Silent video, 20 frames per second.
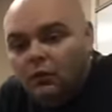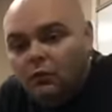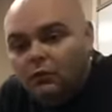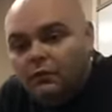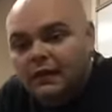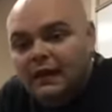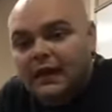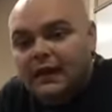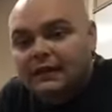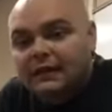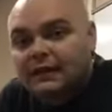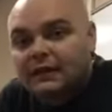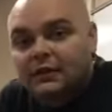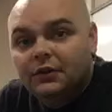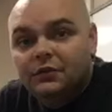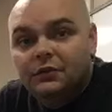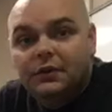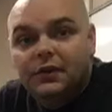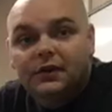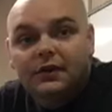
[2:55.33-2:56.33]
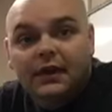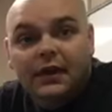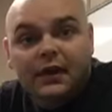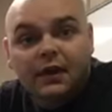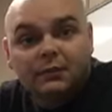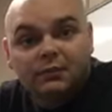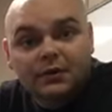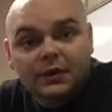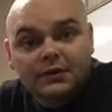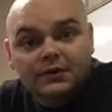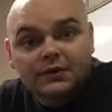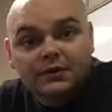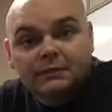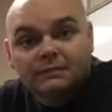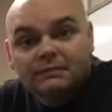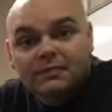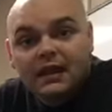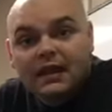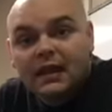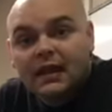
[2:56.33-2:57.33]
that deals with air pressure.
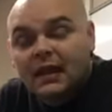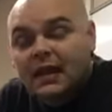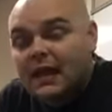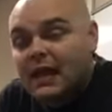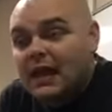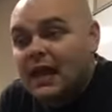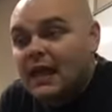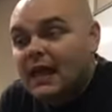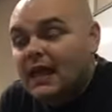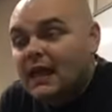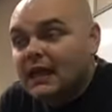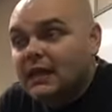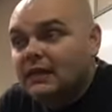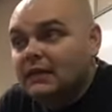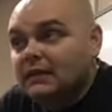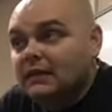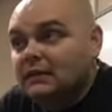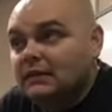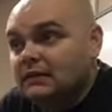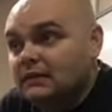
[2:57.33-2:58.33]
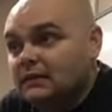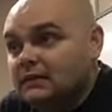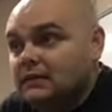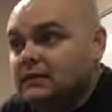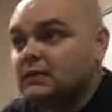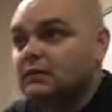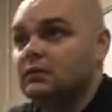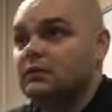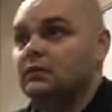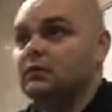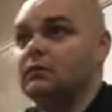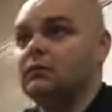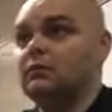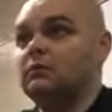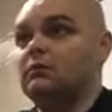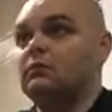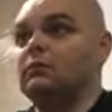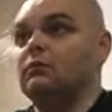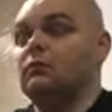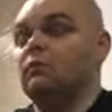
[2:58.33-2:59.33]
And
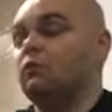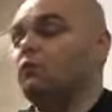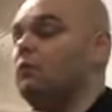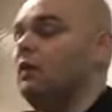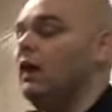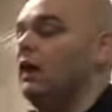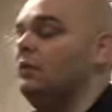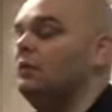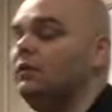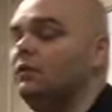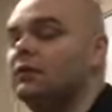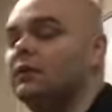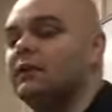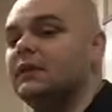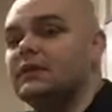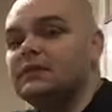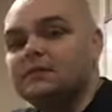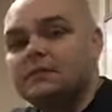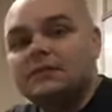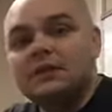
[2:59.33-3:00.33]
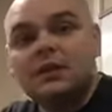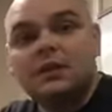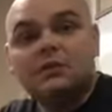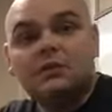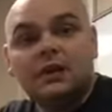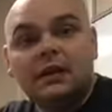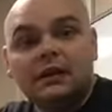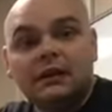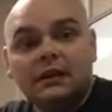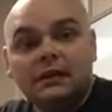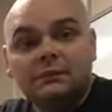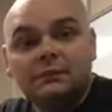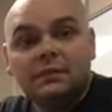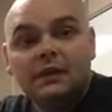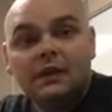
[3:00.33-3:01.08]
while I'm doing this, I'm going to tell you what I did.